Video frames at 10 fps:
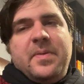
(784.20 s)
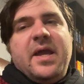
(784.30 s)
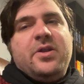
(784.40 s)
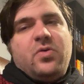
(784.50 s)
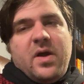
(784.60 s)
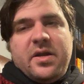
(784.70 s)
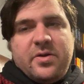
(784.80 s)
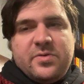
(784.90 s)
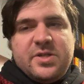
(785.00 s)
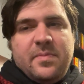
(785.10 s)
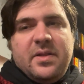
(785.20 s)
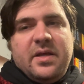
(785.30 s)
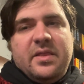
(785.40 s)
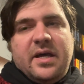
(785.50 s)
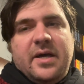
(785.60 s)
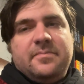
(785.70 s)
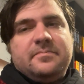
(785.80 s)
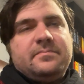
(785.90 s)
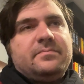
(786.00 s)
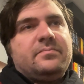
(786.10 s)
paid credit or something like that
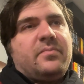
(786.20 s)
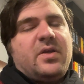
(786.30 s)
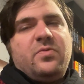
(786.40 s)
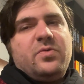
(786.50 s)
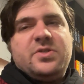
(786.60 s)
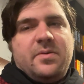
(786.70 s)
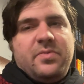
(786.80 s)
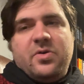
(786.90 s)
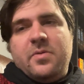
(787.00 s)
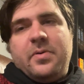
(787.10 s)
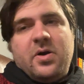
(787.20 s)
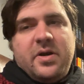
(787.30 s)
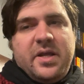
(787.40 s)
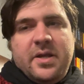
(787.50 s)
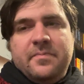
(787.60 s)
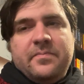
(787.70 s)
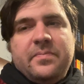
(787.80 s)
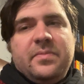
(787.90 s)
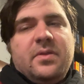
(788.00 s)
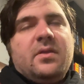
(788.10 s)
through some third party.
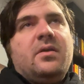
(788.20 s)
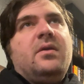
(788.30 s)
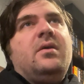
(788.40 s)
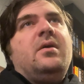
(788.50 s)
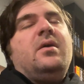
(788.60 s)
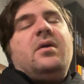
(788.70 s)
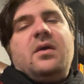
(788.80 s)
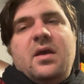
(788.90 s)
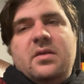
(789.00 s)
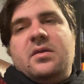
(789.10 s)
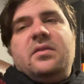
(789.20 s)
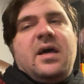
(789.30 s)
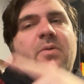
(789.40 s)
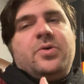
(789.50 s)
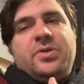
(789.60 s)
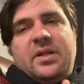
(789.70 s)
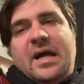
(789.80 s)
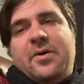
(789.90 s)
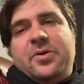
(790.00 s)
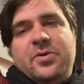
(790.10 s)
And then that would
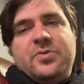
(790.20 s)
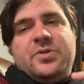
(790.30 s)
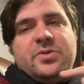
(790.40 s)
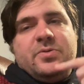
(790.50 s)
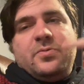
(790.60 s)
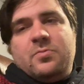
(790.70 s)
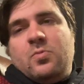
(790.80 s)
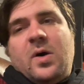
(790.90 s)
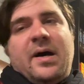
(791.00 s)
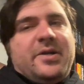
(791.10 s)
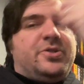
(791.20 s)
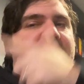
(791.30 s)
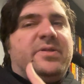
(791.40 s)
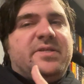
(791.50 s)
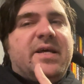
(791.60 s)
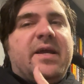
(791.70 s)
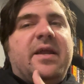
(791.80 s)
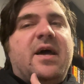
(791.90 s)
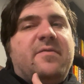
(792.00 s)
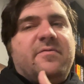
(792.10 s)
allow you to watch the second
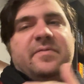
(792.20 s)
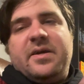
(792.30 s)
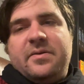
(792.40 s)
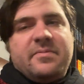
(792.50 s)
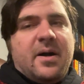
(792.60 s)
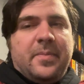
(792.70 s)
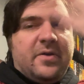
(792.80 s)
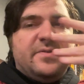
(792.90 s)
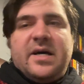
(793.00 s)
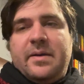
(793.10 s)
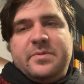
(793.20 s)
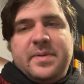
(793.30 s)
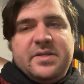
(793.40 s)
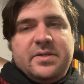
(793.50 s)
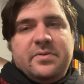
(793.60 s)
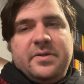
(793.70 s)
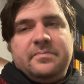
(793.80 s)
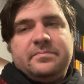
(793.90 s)
half of it a couple of times, basically.